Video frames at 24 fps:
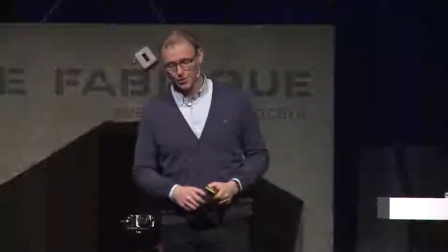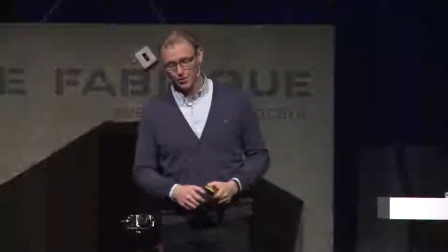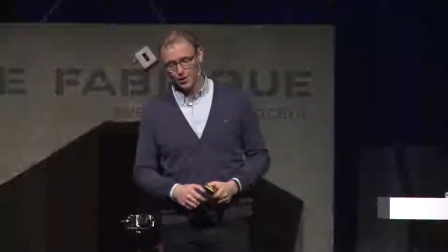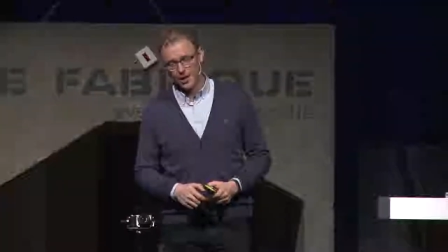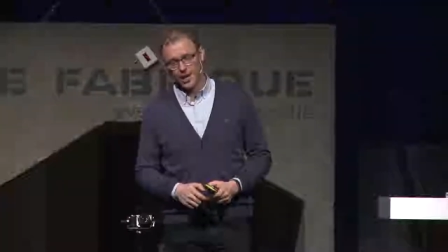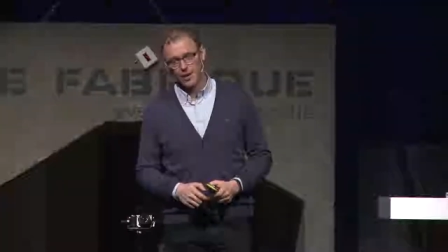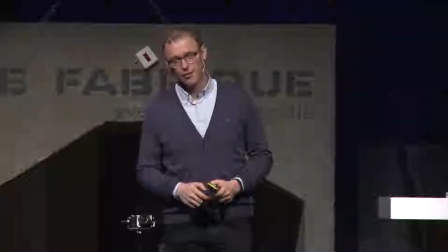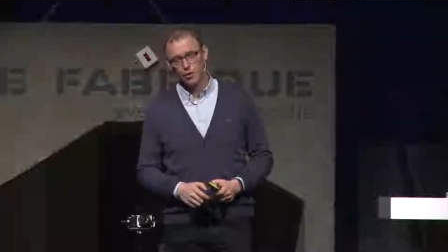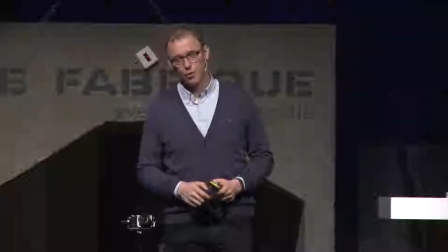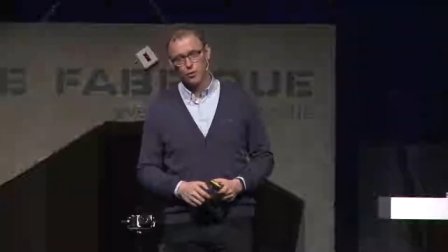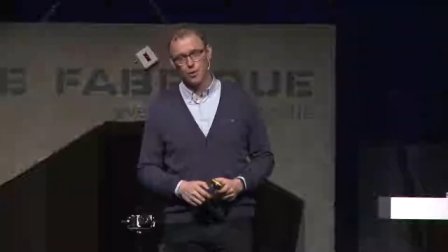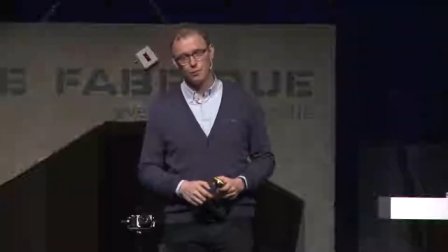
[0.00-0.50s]
if we
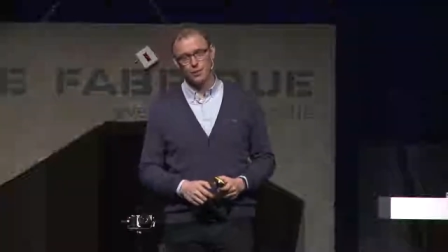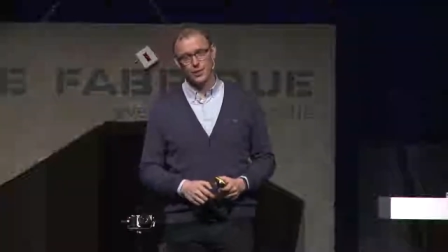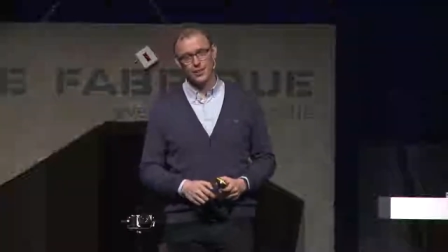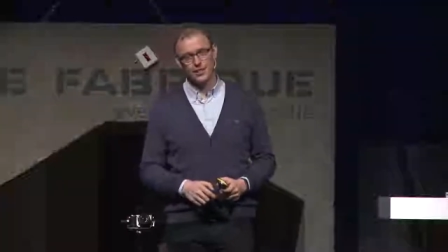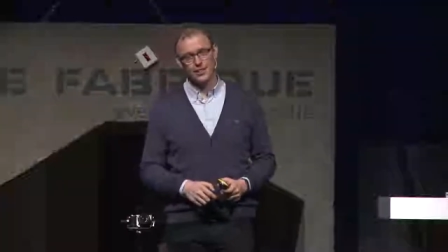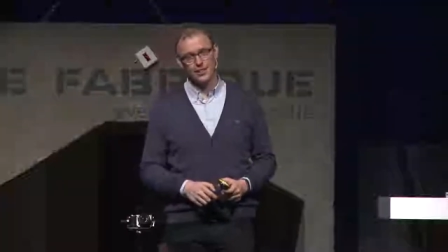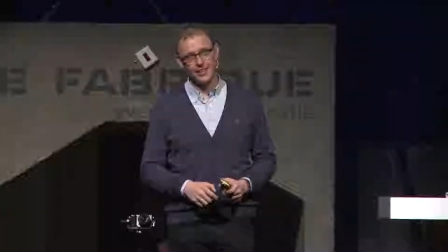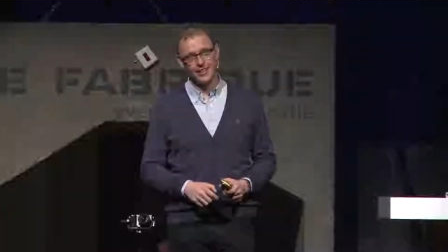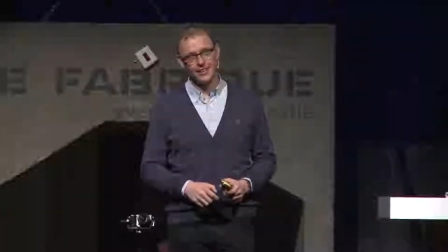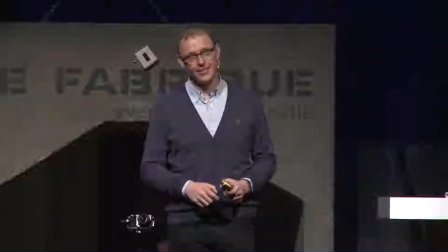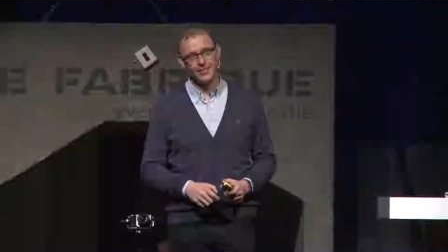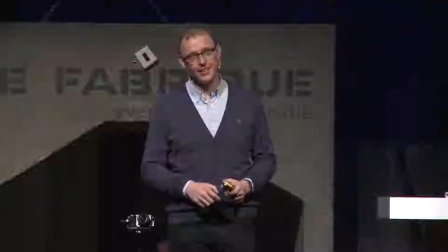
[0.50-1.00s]
ever will be
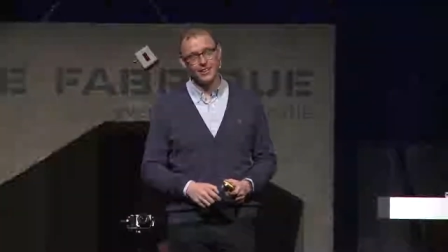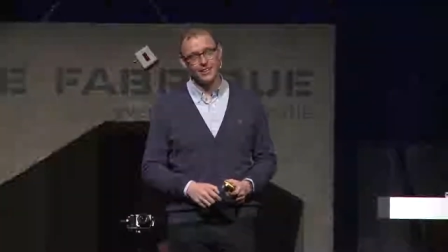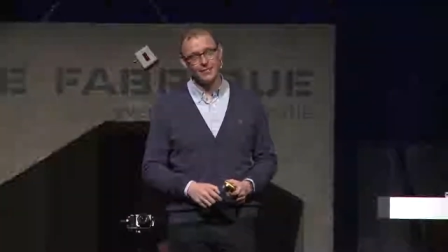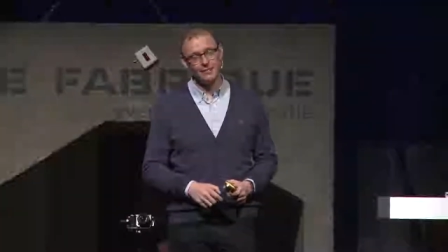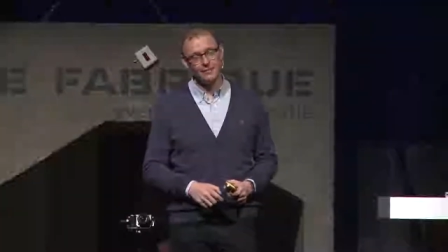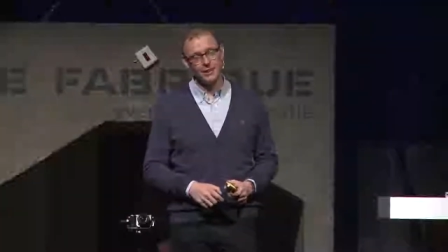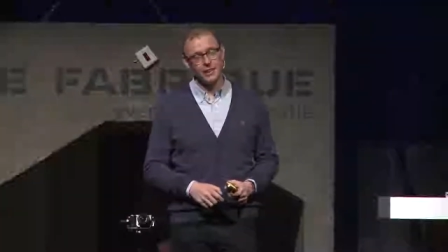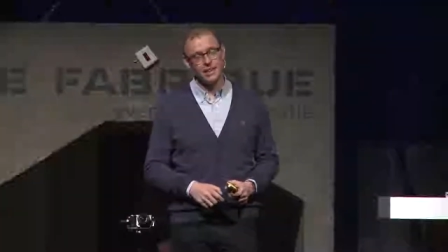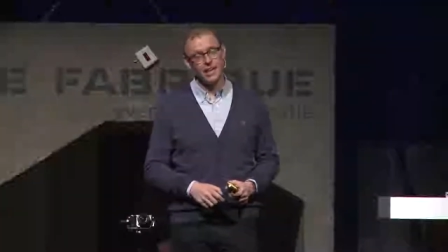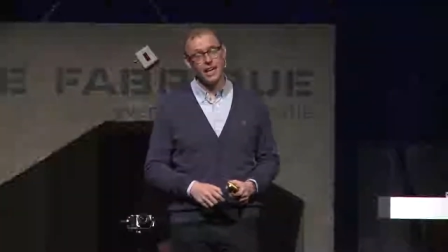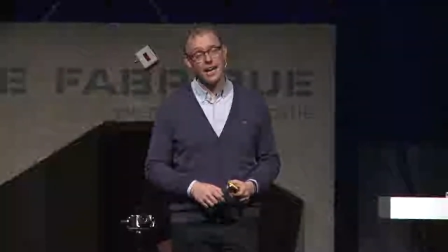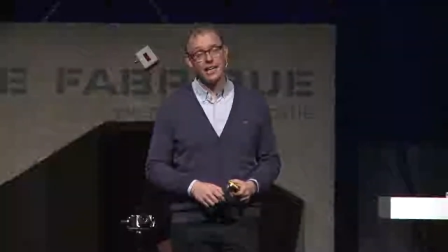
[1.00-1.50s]
there.
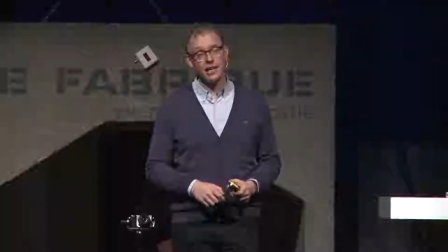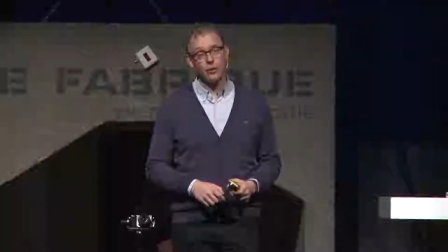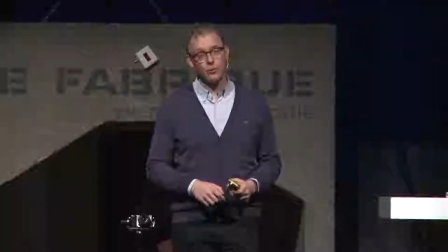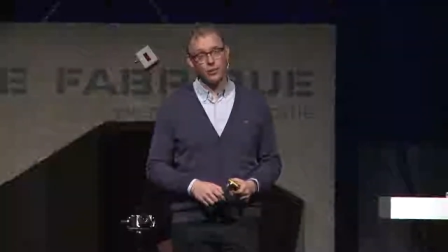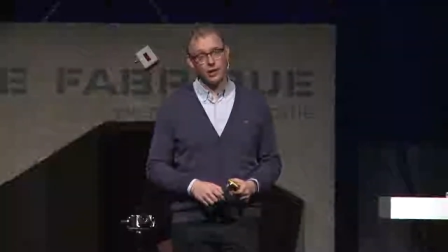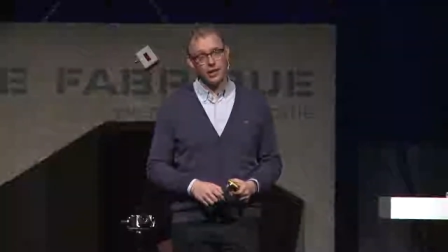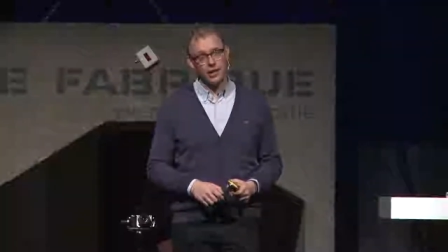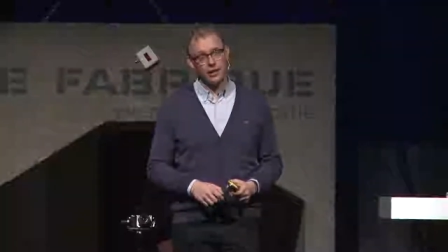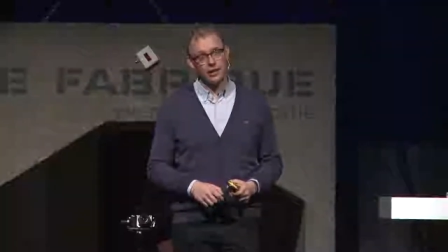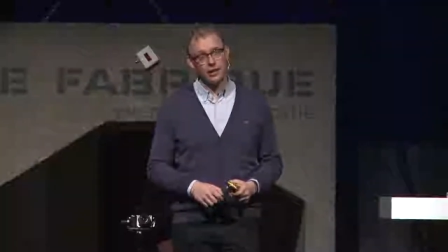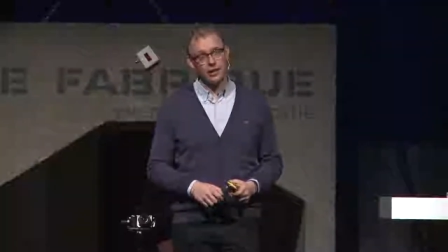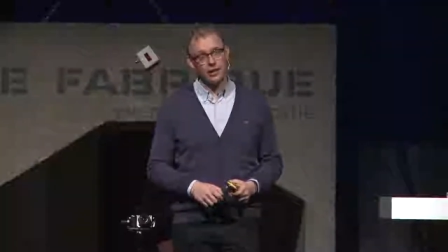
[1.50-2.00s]
But
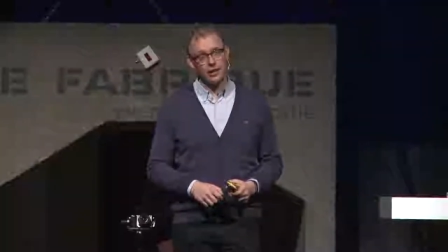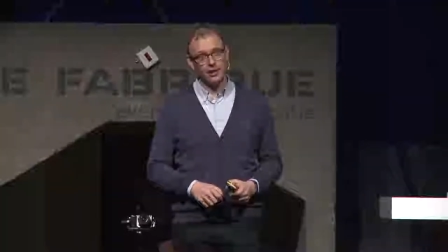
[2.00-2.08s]
anyway,